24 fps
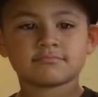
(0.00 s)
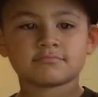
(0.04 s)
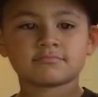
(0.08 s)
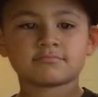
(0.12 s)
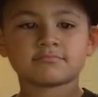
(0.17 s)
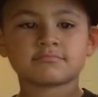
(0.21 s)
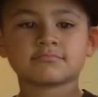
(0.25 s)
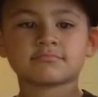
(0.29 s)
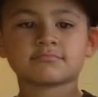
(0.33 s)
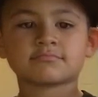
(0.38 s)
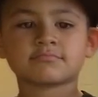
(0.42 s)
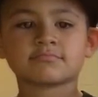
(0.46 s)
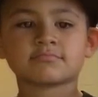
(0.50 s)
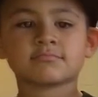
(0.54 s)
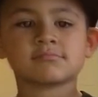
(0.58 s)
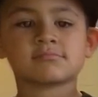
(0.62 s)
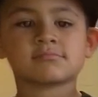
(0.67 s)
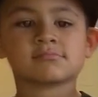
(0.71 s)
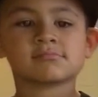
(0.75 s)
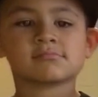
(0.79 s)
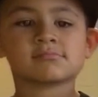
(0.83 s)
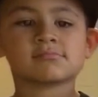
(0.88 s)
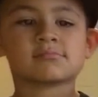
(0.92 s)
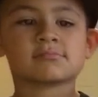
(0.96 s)

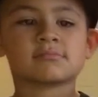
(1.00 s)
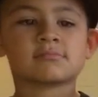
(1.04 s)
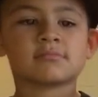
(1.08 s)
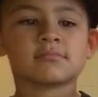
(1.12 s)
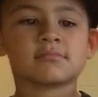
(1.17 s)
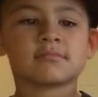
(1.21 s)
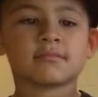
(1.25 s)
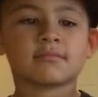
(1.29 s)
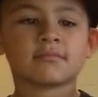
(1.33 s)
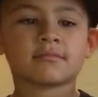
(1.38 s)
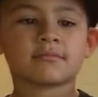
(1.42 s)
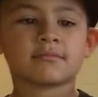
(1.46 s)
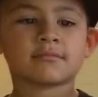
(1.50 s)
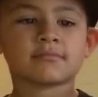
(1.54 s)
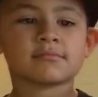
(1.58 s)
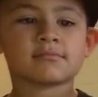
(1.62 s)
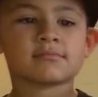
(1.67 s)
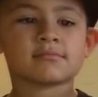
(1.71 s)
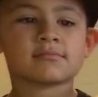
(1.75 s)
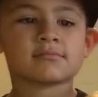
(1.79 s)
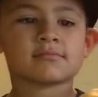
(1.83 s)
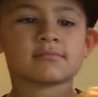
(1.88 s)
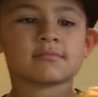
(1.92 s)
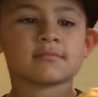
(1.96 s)

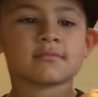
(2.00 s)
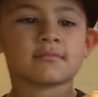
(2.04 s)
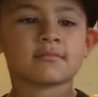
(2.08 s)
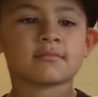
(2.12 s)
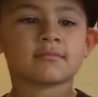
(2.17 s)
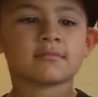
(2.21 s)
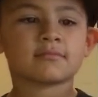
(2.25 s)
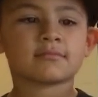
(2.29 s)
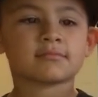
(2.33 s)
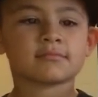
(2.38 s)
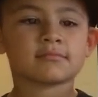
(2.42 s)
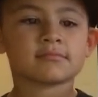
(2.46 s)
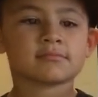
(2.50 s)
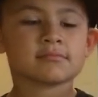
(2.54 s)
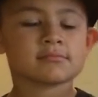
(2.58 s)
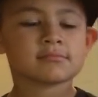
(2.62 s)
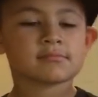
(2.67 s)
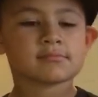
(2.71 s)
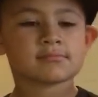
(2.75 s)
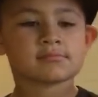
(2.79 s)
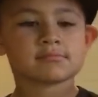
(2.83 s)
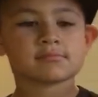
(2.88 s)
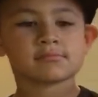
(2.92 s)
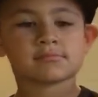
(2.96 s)

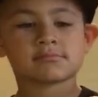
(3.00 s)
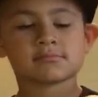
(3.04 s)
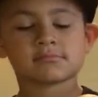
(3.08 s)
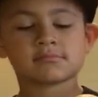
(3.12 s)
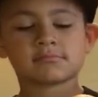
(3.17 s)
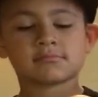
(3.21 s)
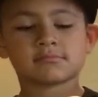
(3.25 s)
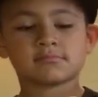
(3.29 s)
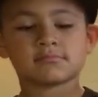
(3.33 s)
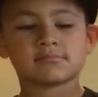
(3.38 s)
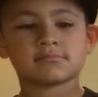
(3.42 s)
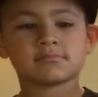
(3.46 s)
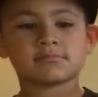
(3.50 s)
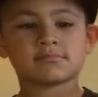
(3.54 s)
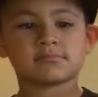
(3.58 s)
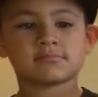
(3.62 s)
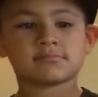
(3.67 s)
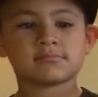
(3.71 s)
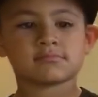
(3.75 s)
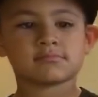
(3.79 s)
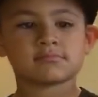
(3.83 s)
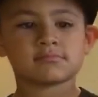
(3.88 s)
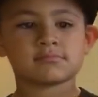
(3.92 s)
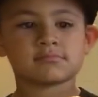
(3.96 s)

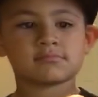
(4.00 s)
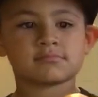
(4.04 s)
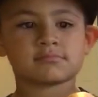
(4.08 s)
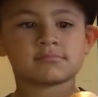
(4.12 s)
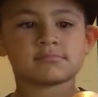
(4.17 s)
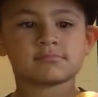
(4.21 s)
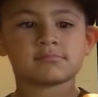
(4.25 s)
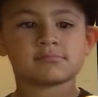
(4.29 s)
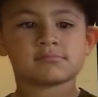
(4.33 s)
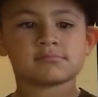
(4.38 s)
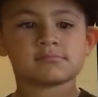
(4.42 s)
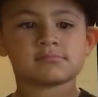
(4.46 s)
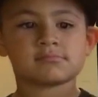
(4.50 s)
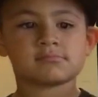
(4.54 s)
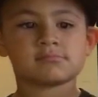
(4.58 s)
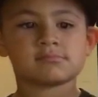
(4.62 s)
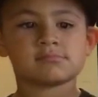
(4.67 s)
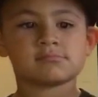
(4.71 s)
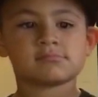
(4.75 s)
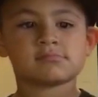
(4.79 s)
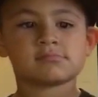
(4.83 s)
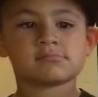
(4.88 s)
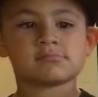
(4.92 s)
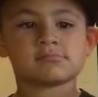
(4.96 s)

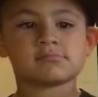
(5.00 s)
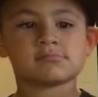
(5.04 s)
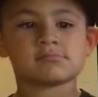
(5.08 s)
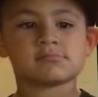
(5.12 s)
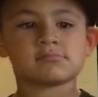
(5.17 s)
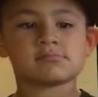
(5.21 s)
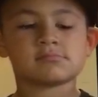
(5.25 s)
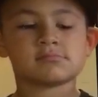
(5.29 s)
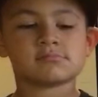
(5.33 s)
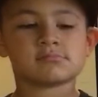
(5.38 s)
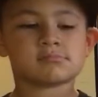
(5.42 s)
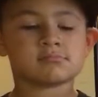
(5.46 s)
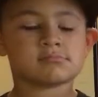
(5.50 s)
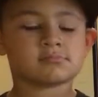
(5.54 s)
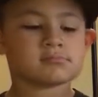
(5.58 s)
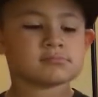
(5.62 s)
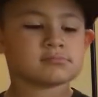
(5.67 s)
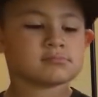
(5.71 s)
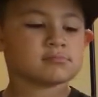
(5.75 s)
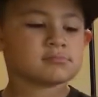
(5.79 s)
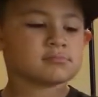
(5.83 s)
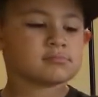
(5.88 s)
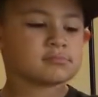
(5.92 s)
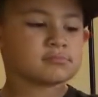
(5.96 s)

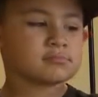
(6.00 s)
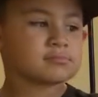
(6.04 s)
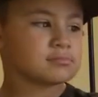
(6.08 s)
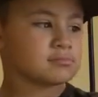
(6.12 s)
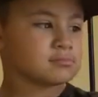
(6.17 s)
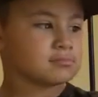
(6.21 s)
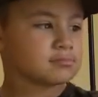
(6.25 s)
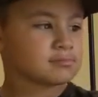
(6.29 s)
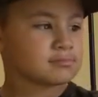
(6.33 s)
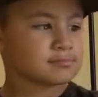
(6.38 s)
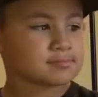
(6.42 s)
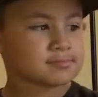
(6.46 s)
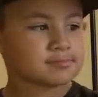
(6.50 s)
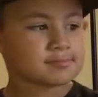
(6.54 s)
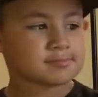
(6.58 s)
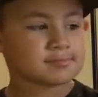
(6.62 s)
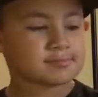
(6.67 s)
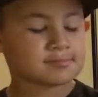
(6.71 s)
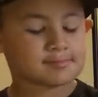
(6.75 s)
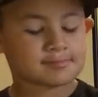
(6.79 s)
(silent)